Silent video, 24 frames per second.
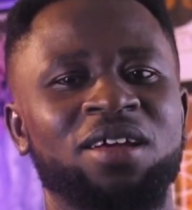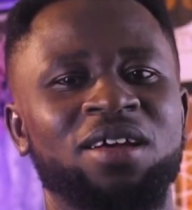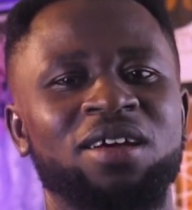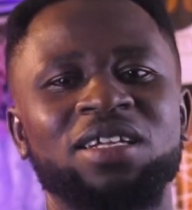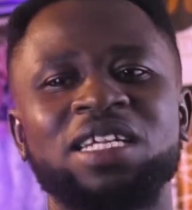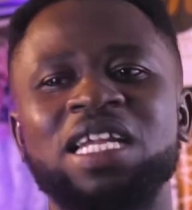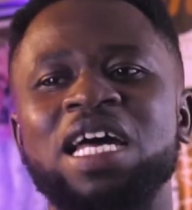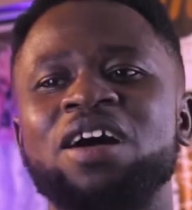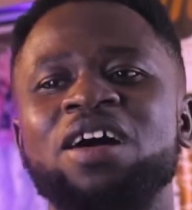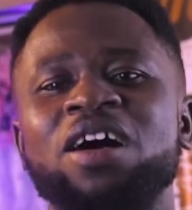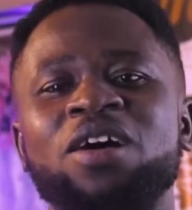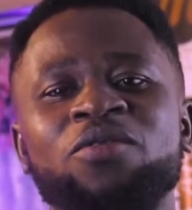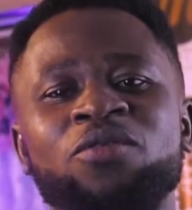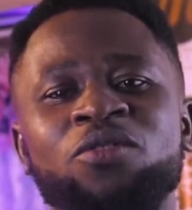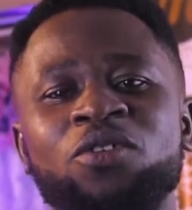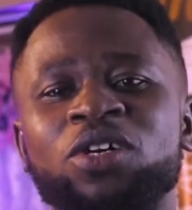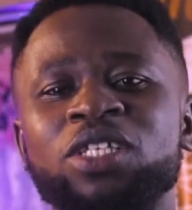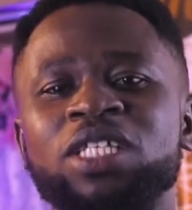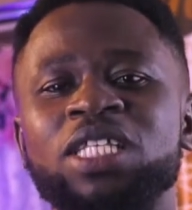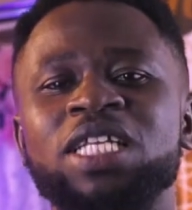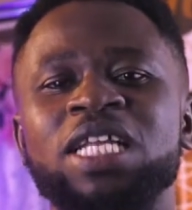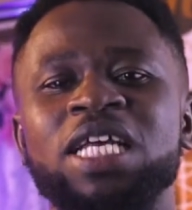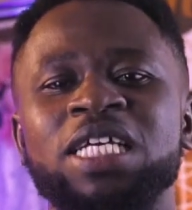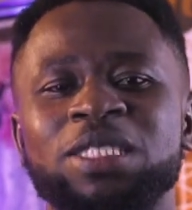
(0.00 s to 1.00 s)
now I've
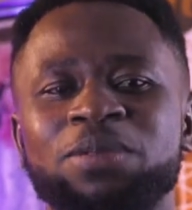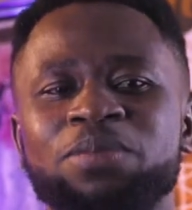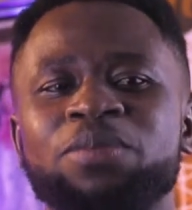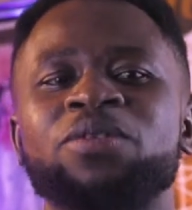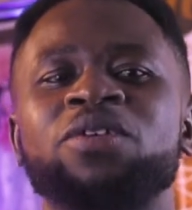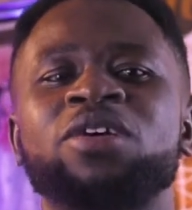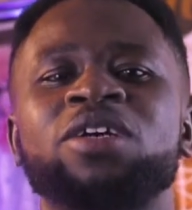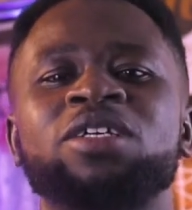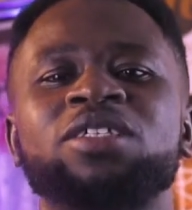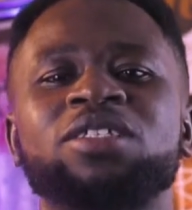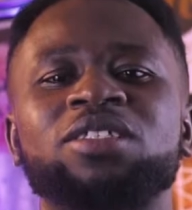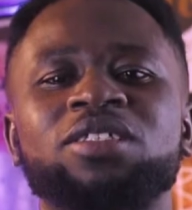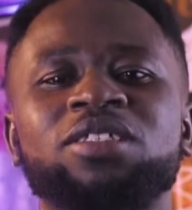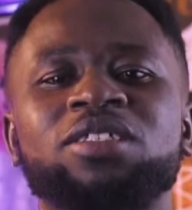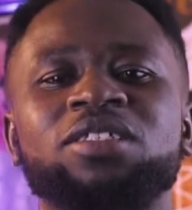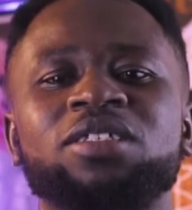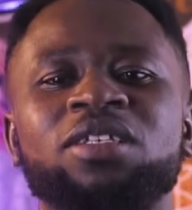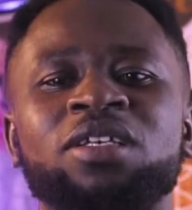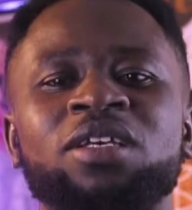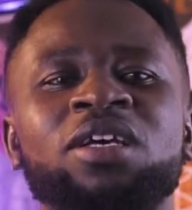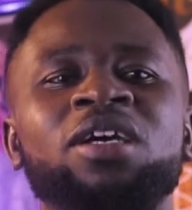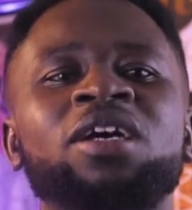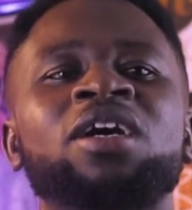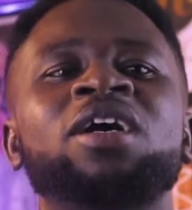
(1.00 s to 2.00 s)
gotten experience,
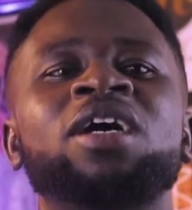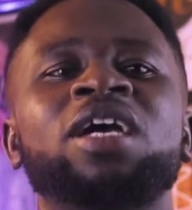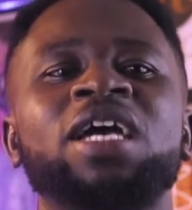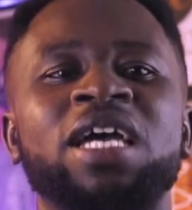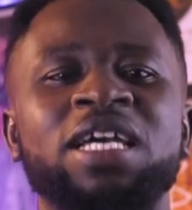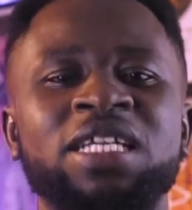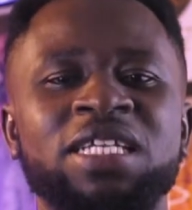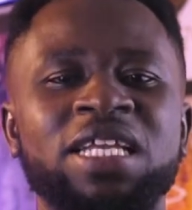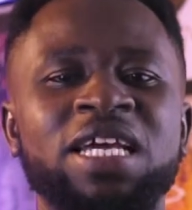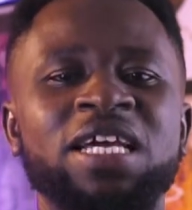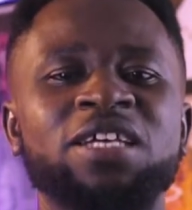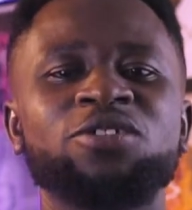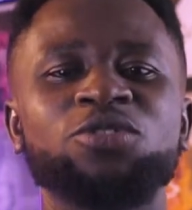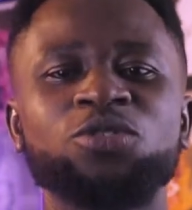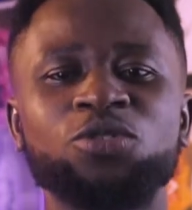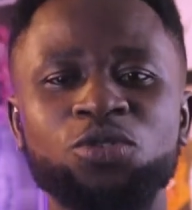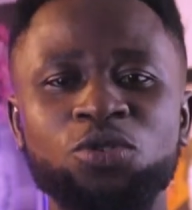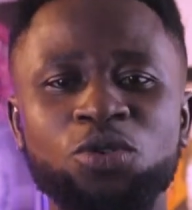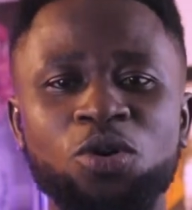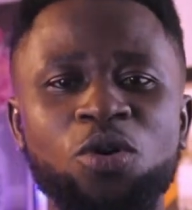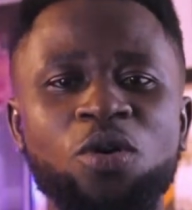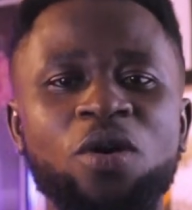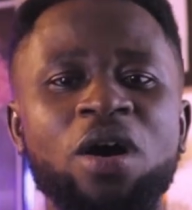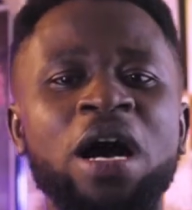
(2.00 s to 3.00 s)
and then you
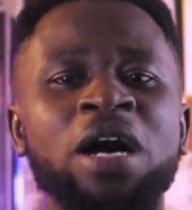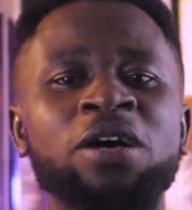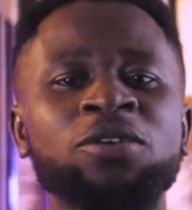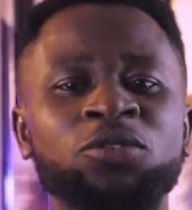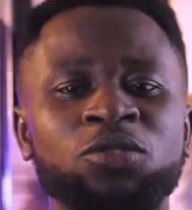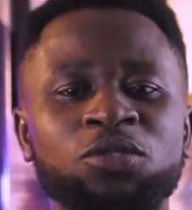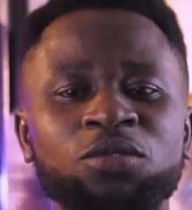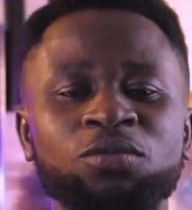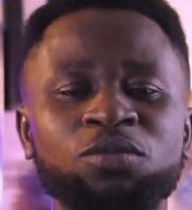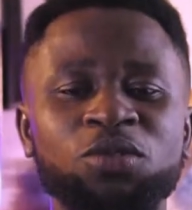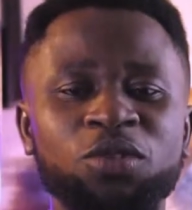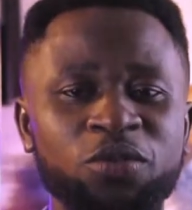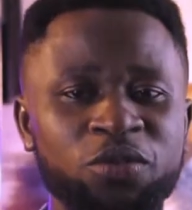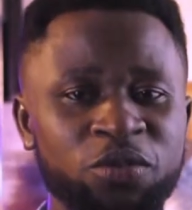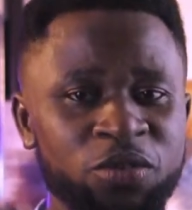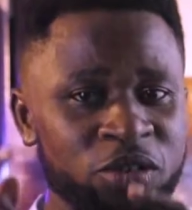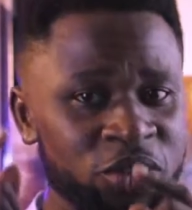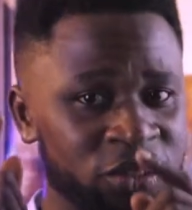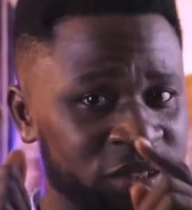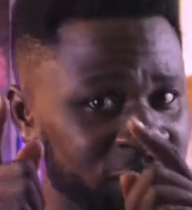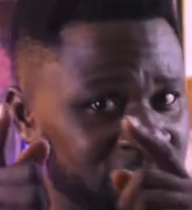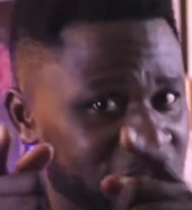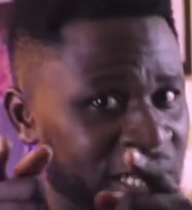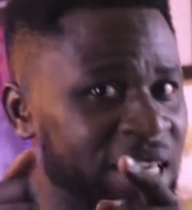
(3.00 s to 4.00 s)
know how to move your
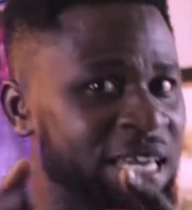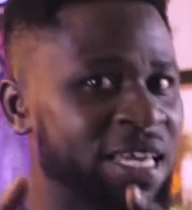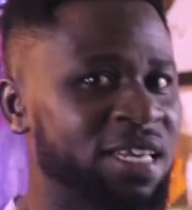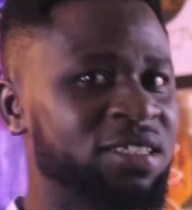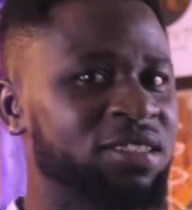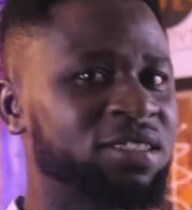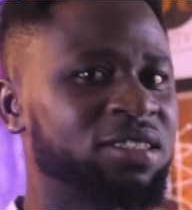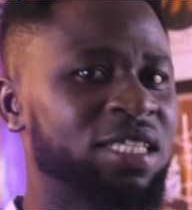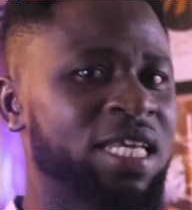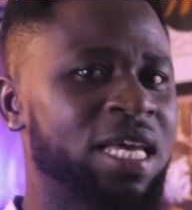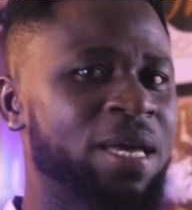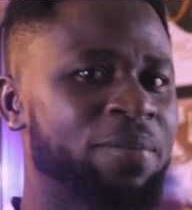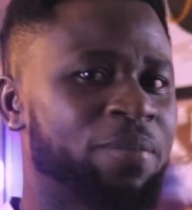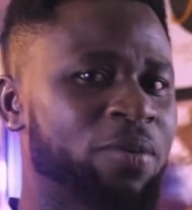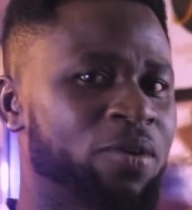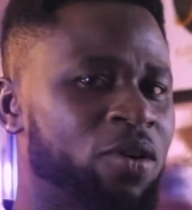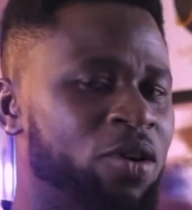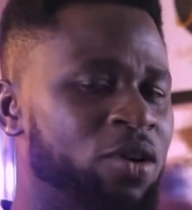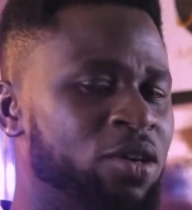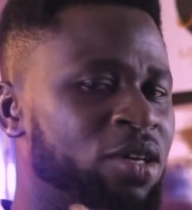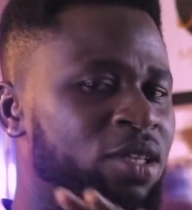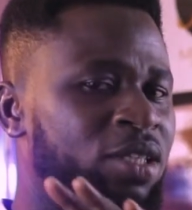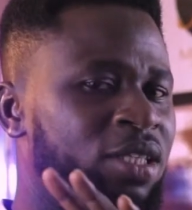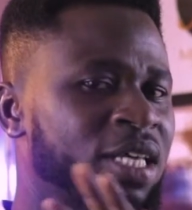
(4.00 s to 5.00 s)
second step
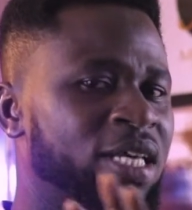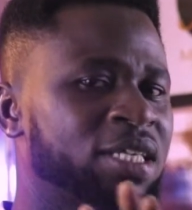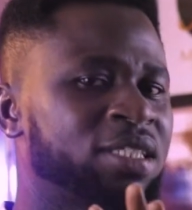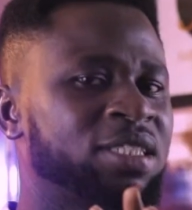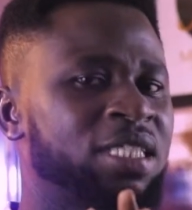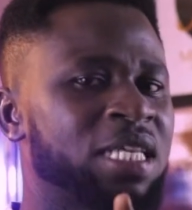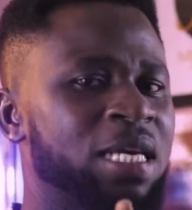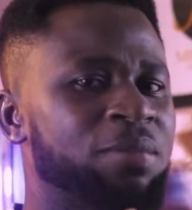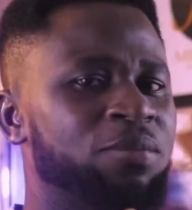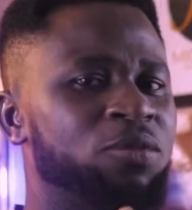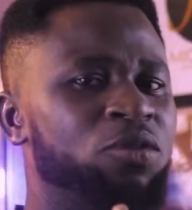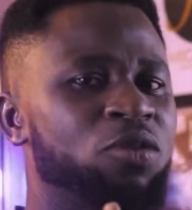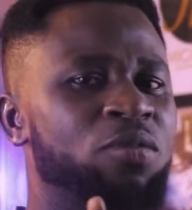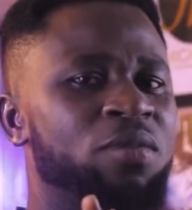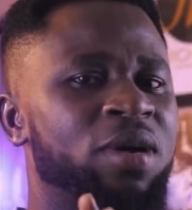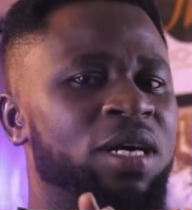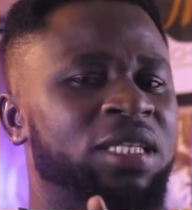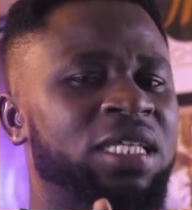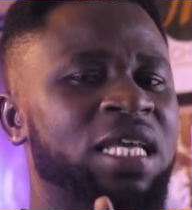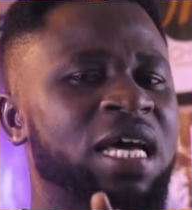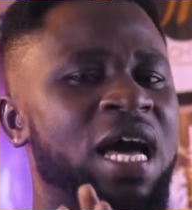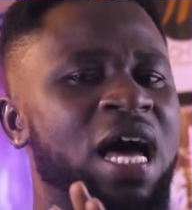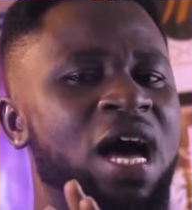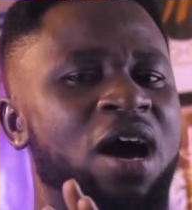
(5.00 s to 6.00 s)
or your third step, no
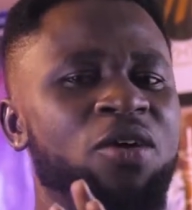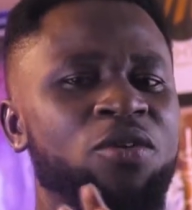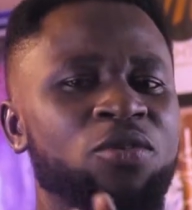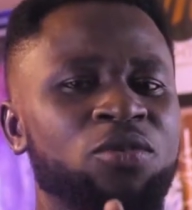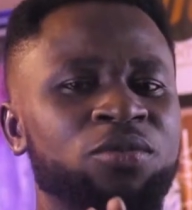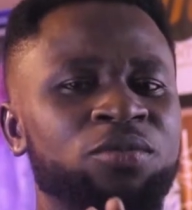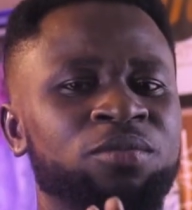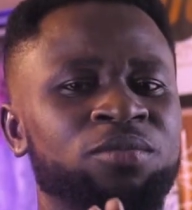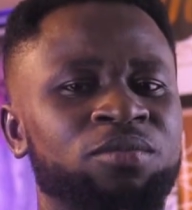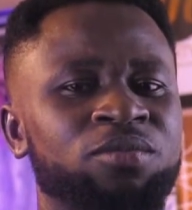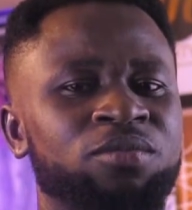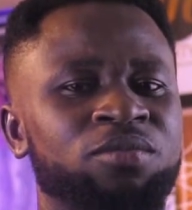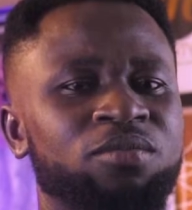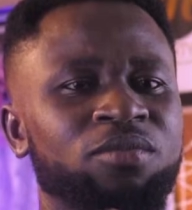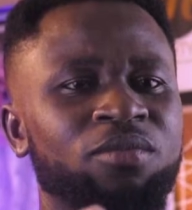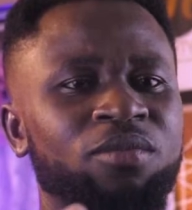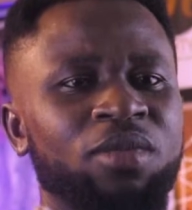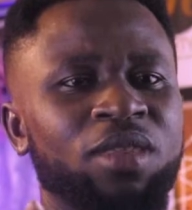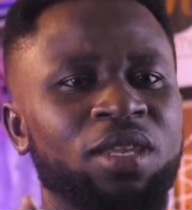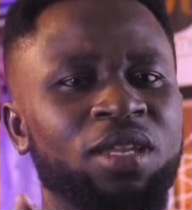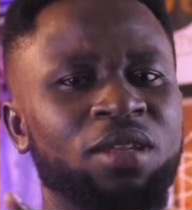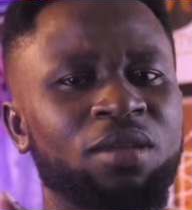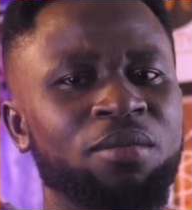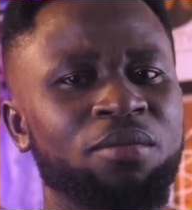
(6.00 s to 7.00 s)
matter how
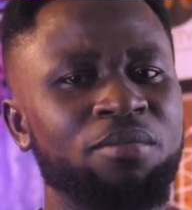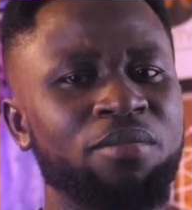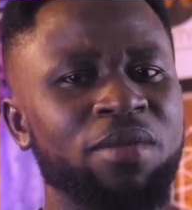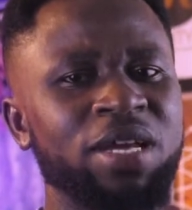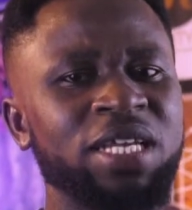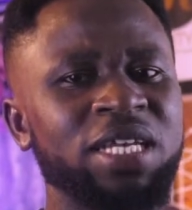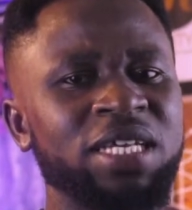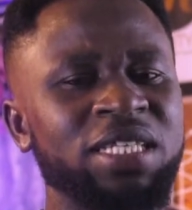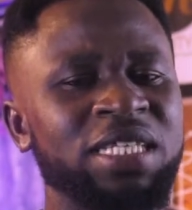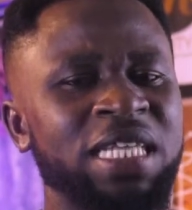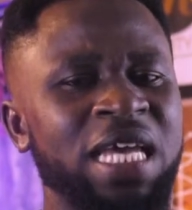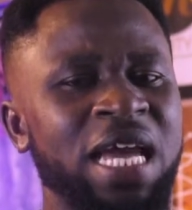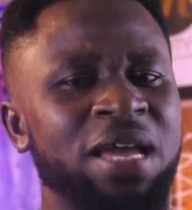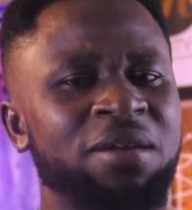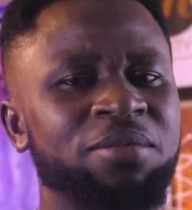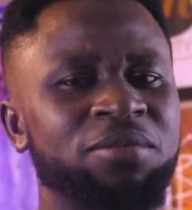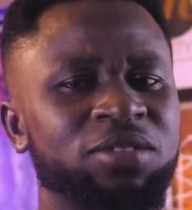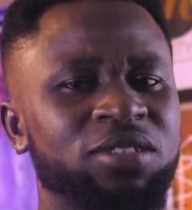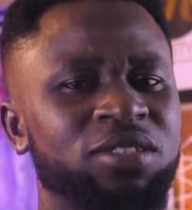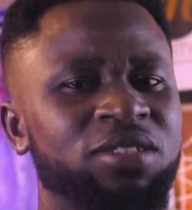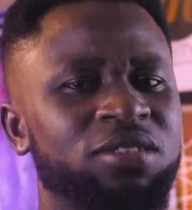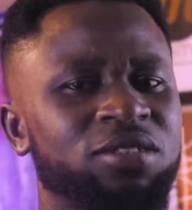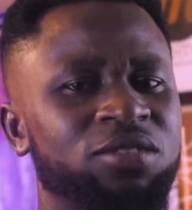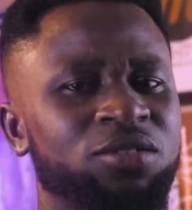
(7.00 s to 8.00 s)
many times
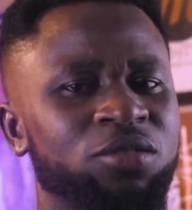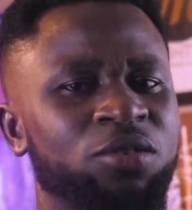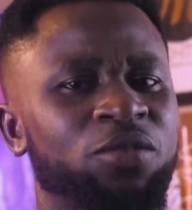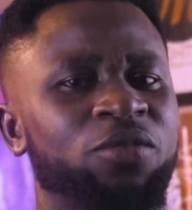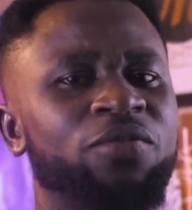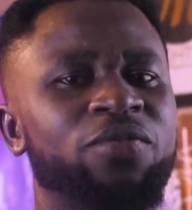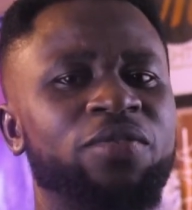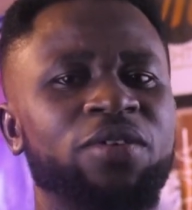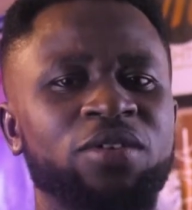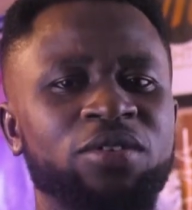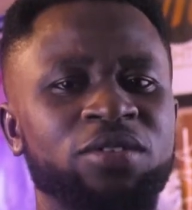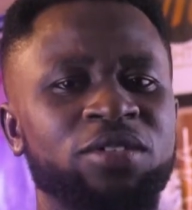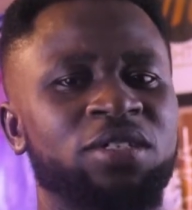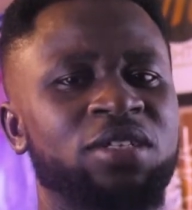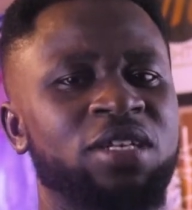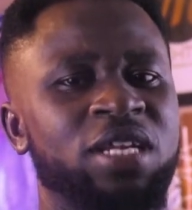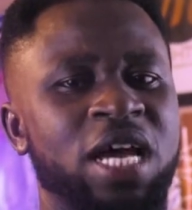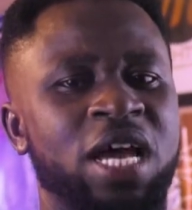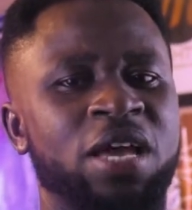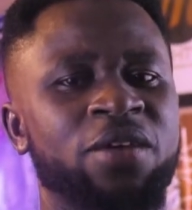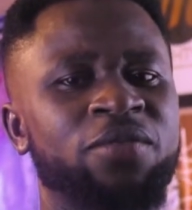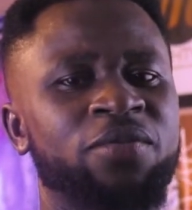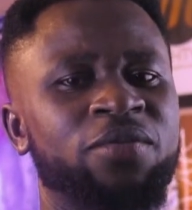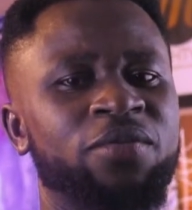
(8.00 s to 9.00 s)
you failed in
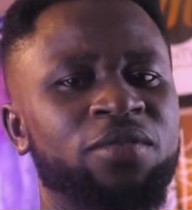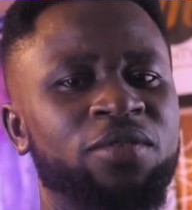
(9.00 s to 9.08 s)
life.